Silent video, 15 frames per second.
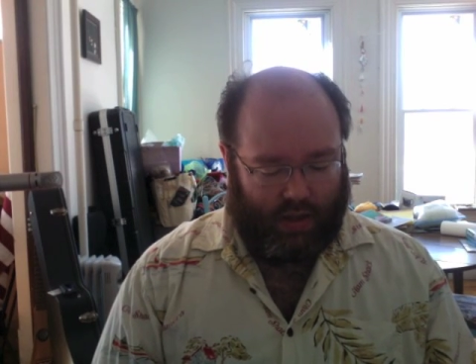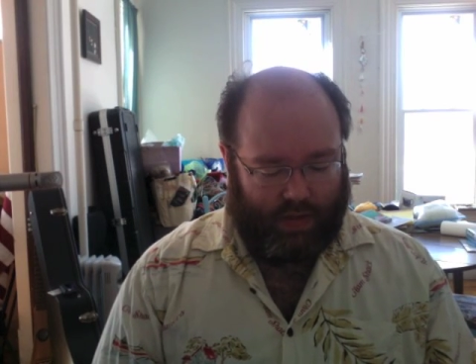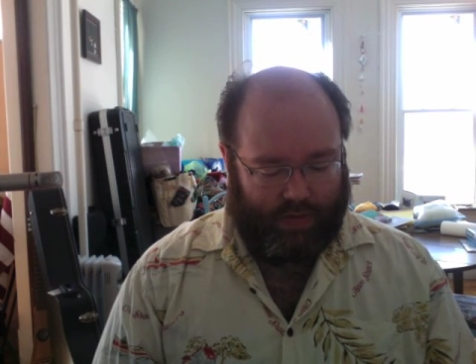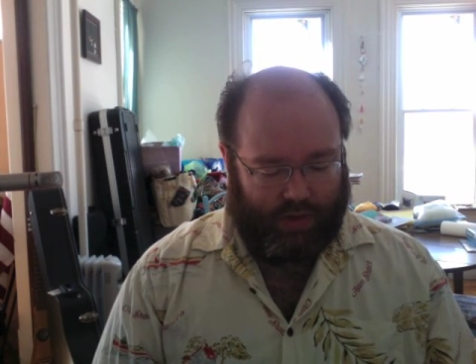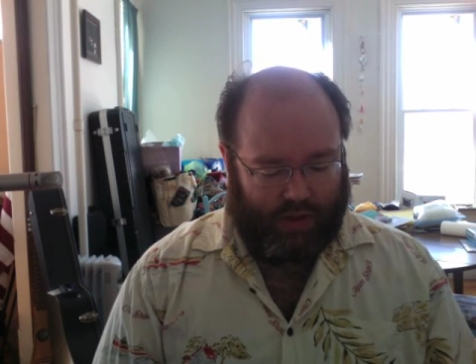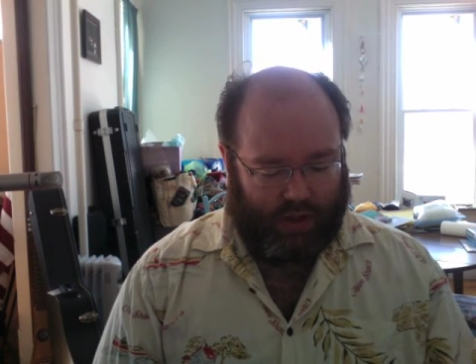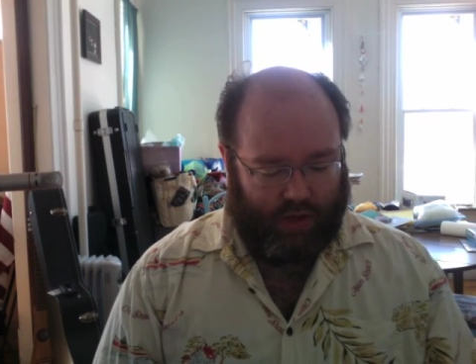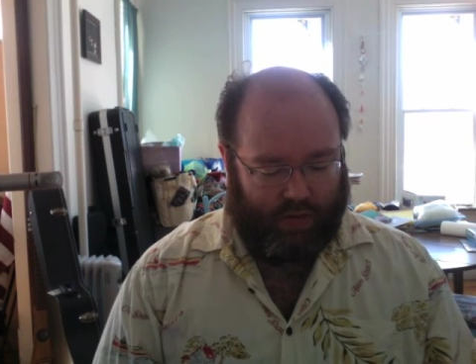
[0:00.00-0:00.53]
I'm
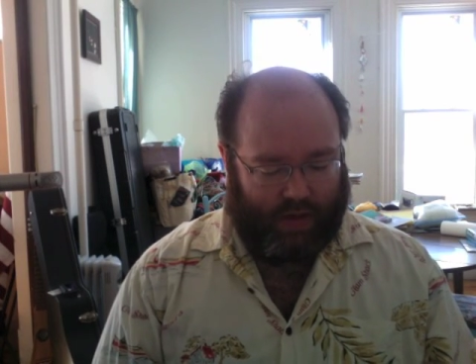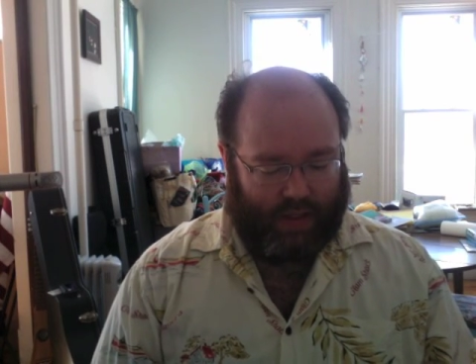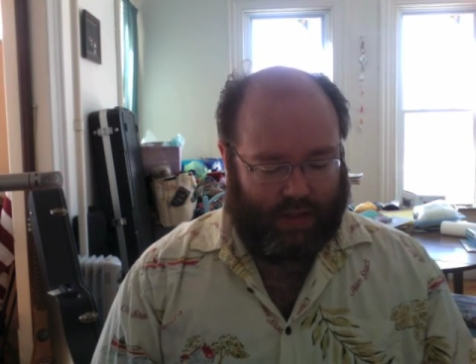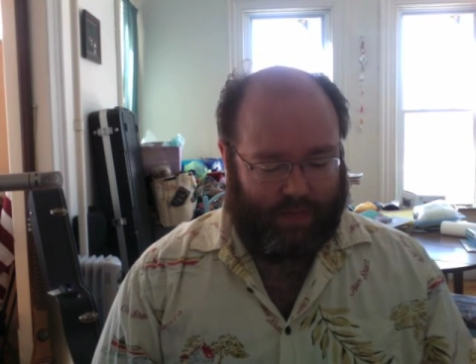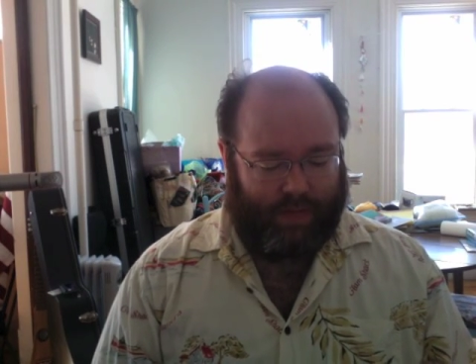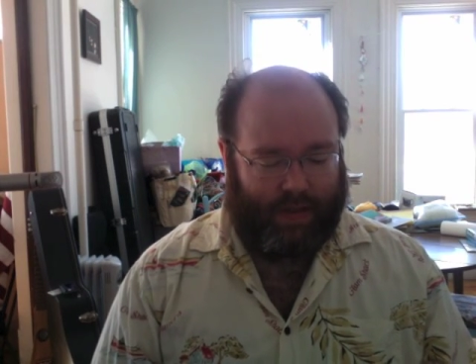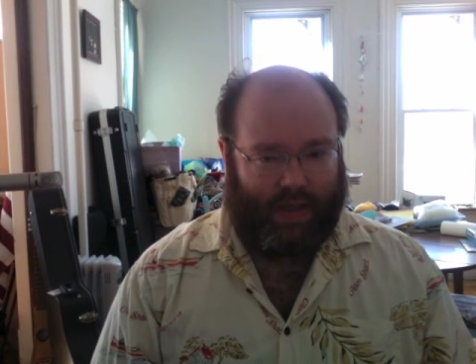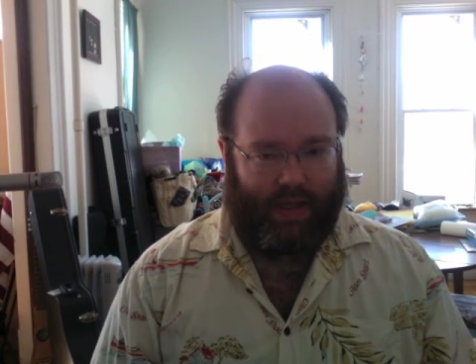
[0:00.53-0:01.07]
using a
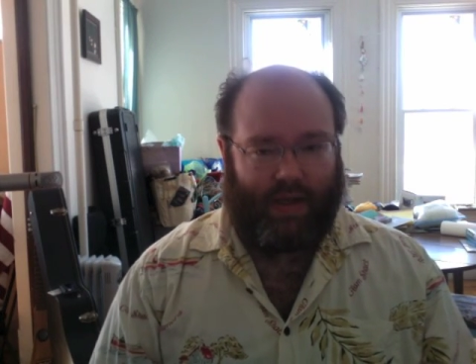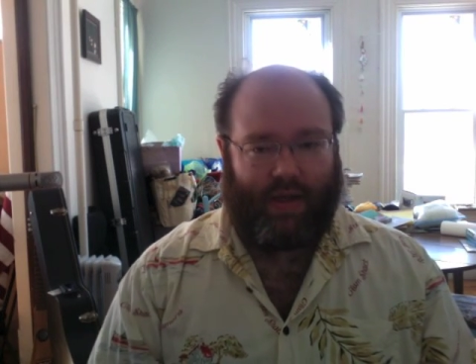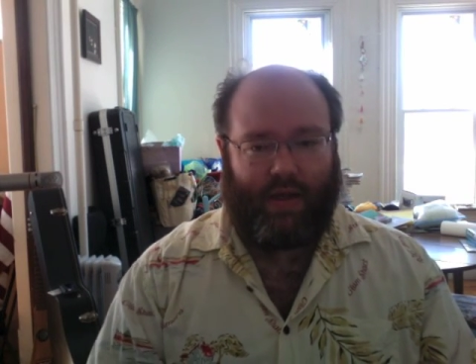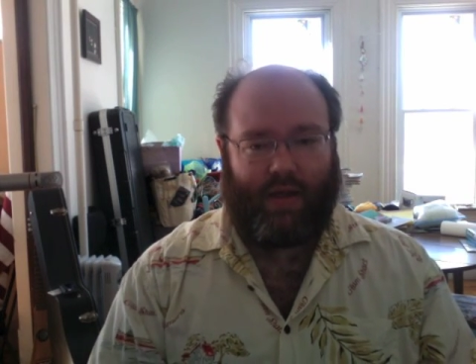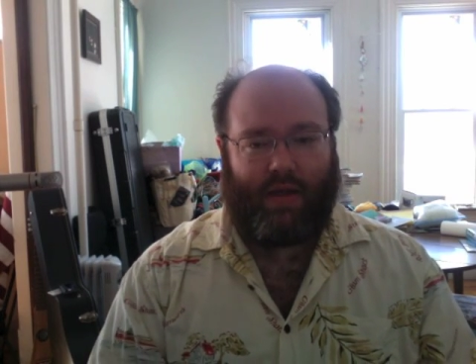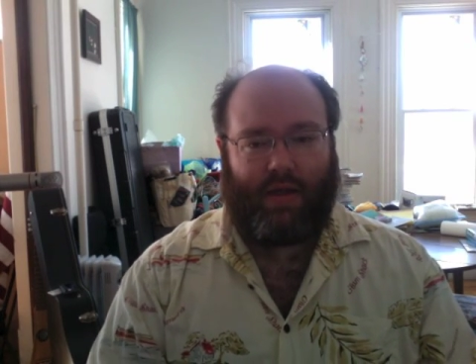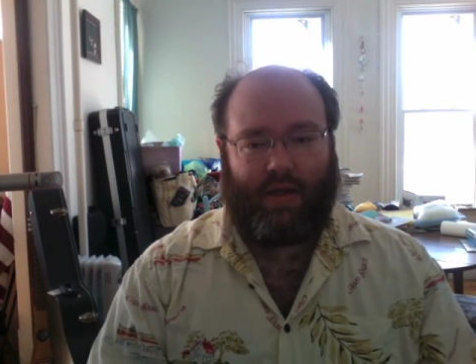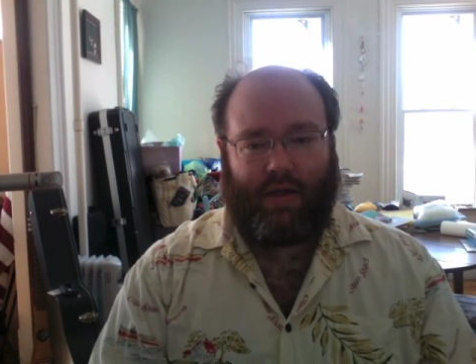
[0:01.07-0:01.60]
recipe
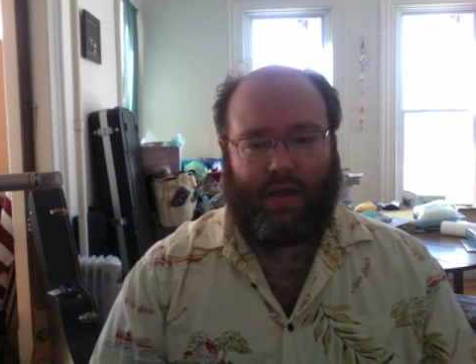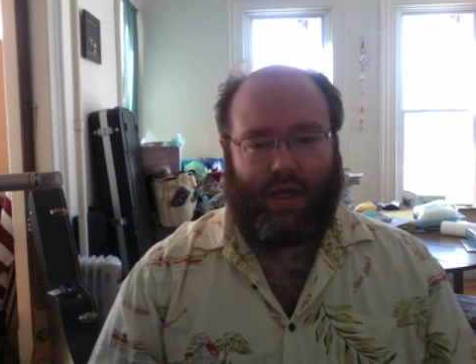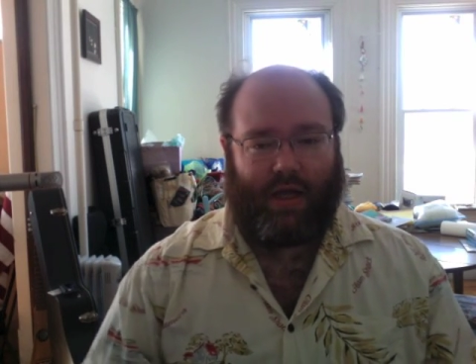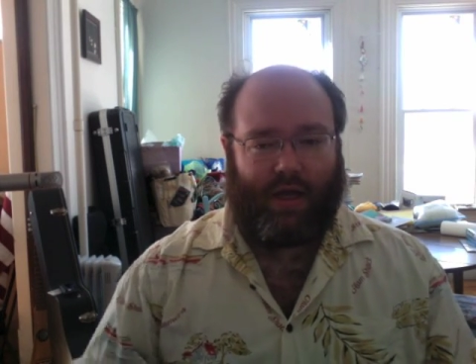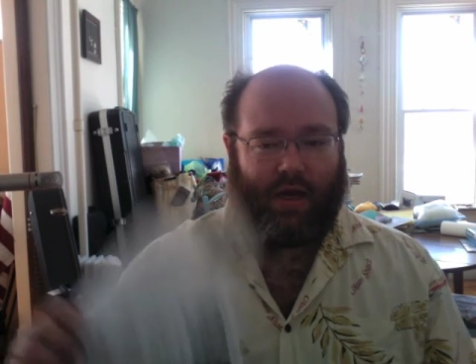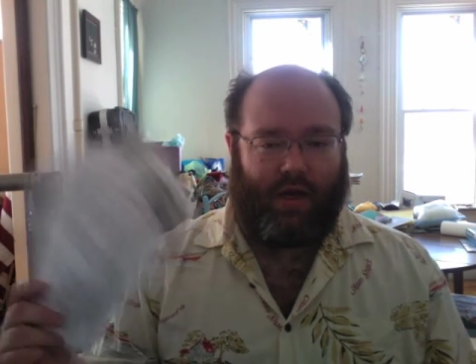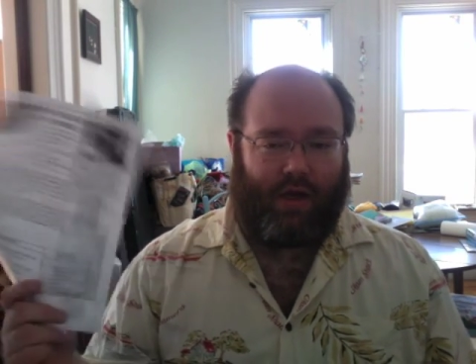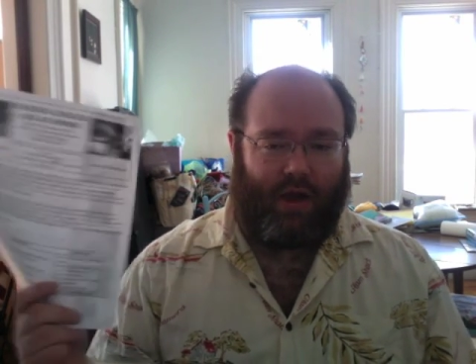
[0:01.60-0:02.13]
I
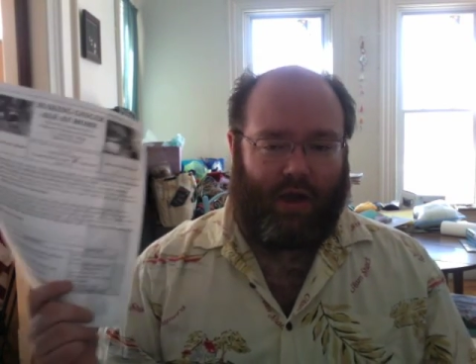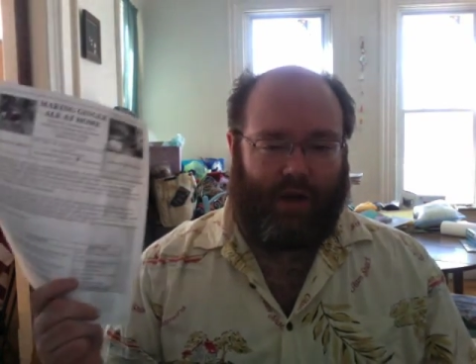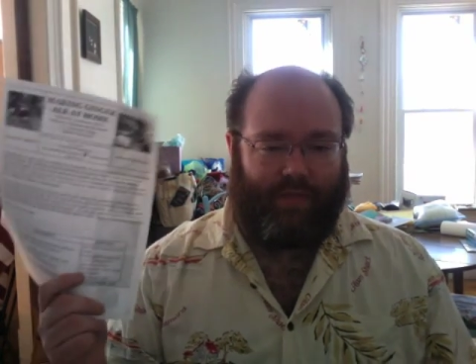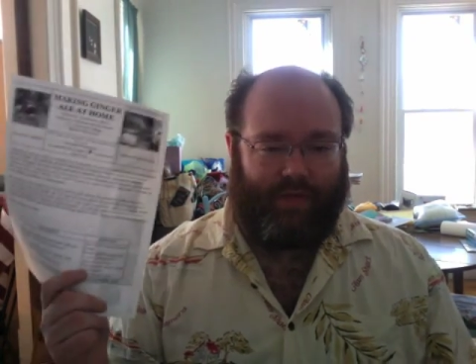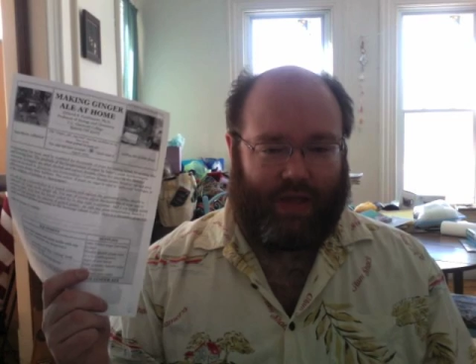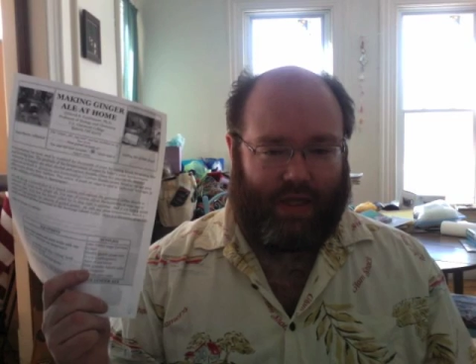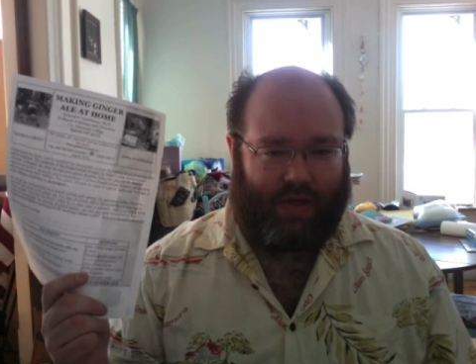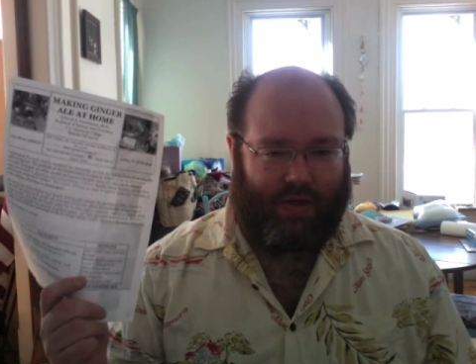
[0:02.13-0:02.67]
got
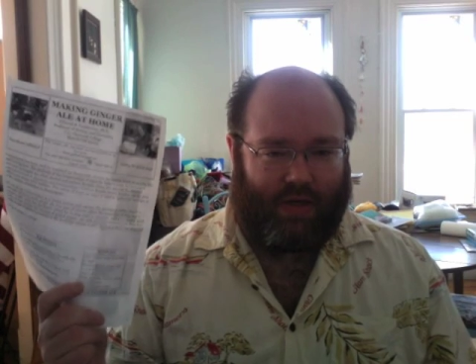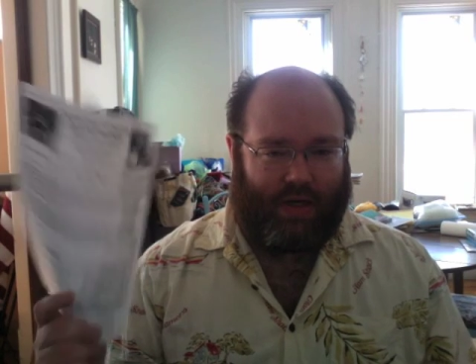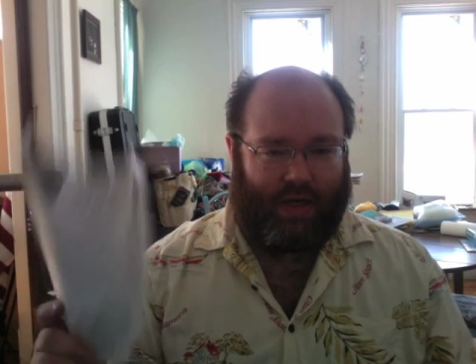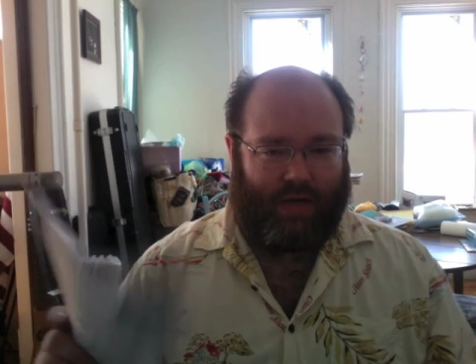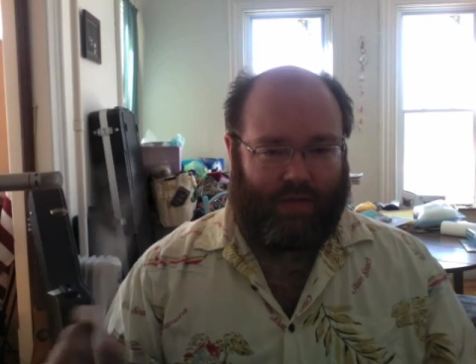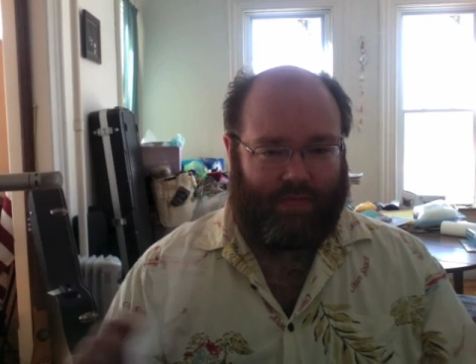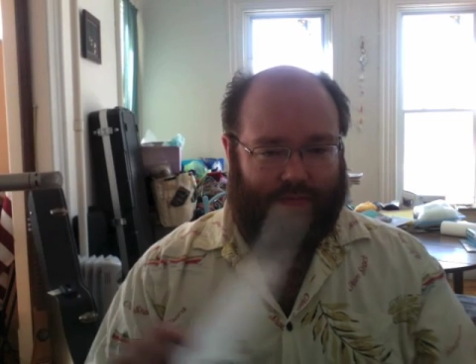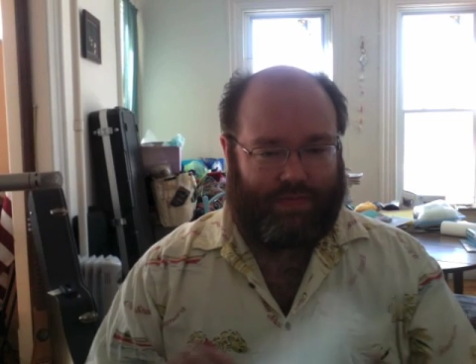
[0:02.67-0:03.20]
off the internet